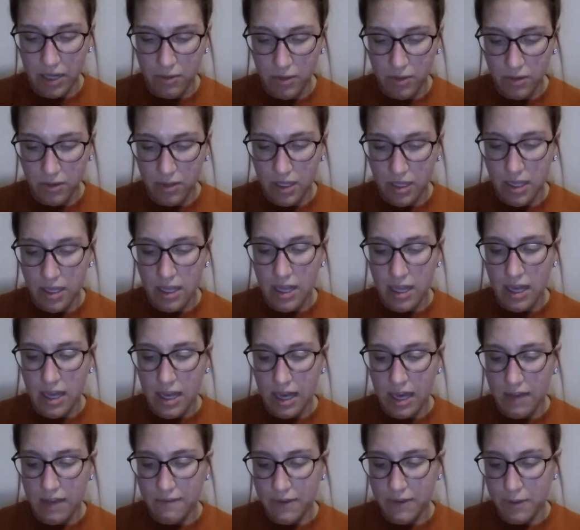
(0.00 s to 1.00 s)
woke,
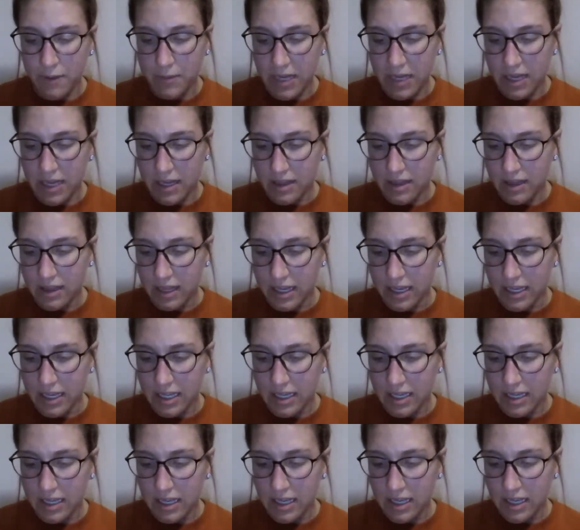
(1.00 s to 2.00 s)
I found my head
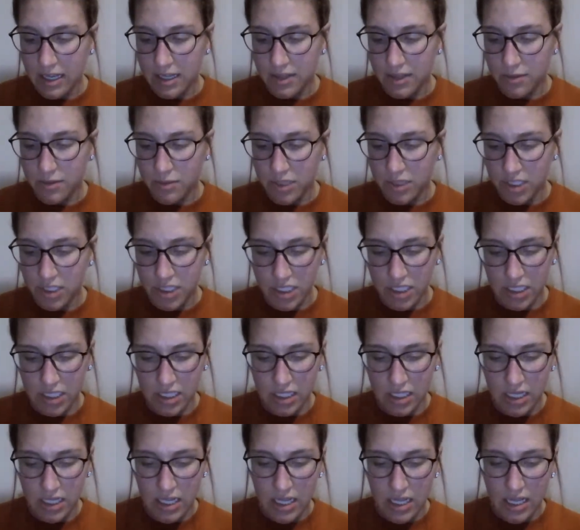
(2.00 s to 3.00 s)
lying on the
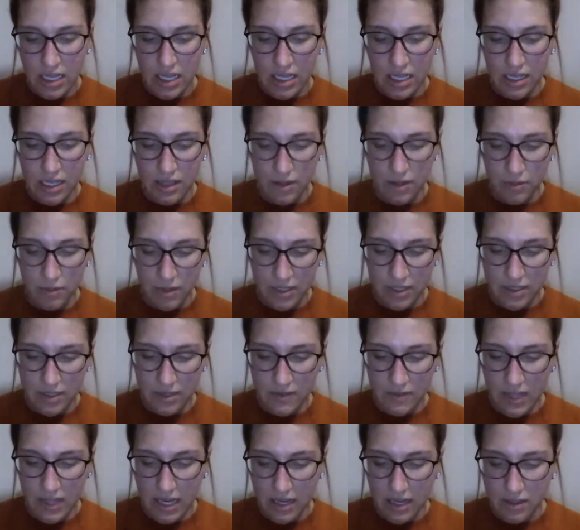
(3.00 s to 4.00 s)
worksheet and the rest
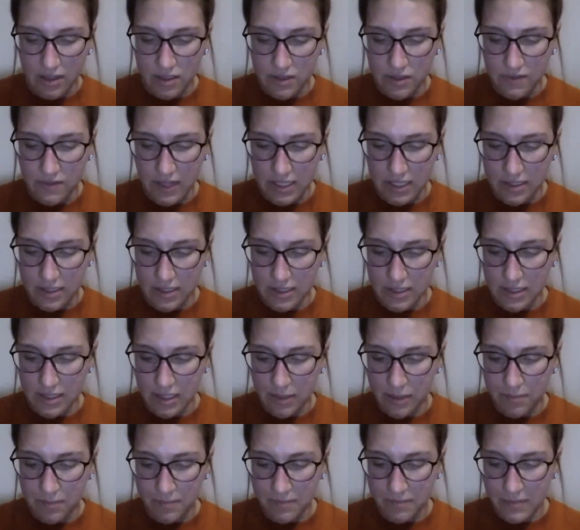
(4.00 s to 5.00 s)
of the house fast
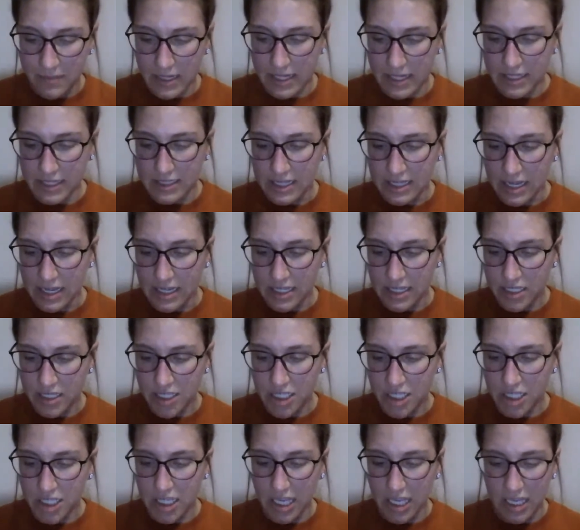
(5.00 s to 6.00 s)
asleep. I sighed and
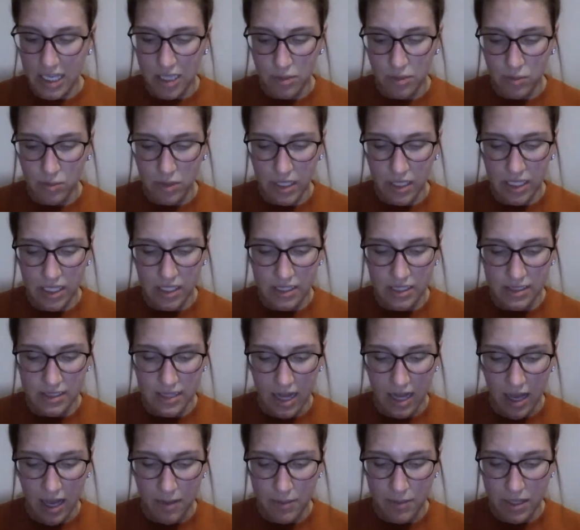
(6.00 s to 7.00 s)
took a complete
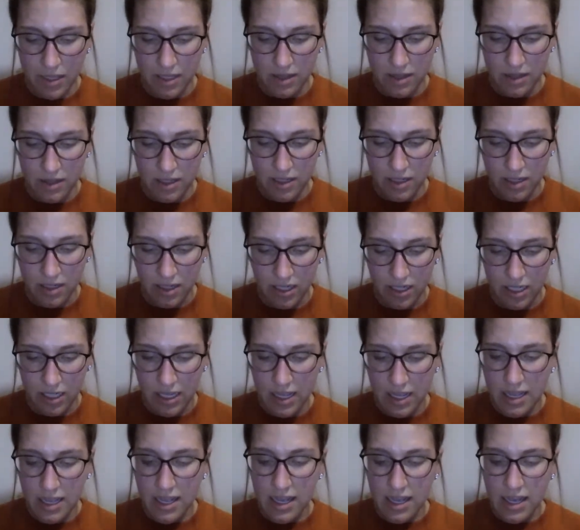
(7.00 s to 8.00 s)
stab in the dark
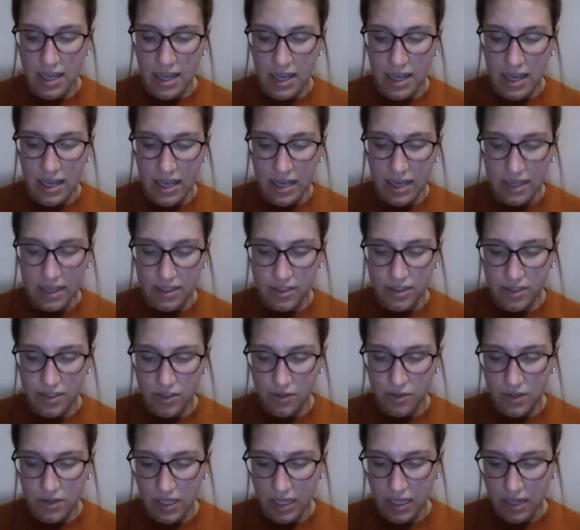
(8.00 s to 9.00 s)
as
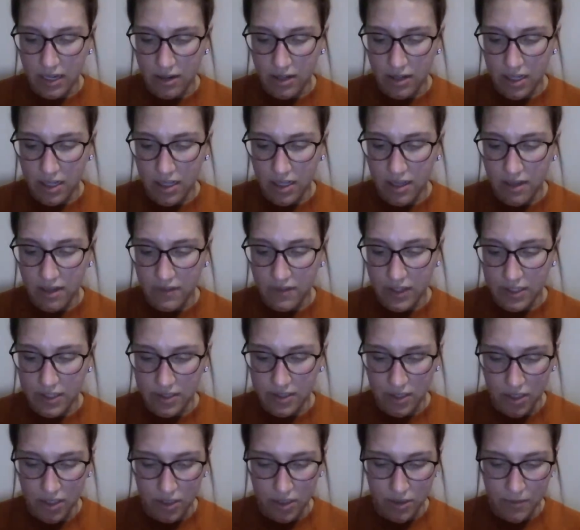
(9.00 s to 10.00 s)
to the area of a
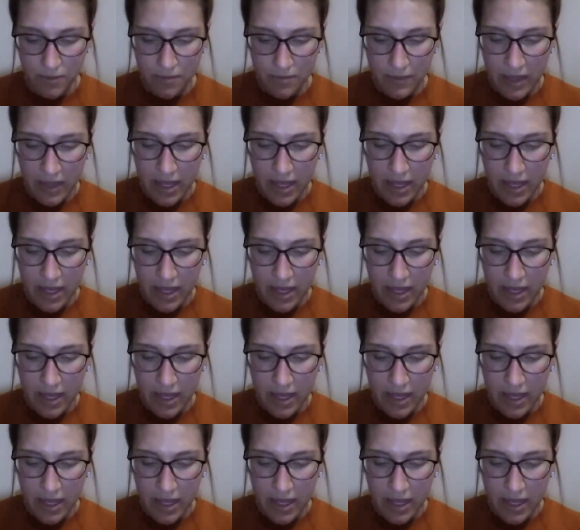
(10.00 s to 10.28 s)
circle.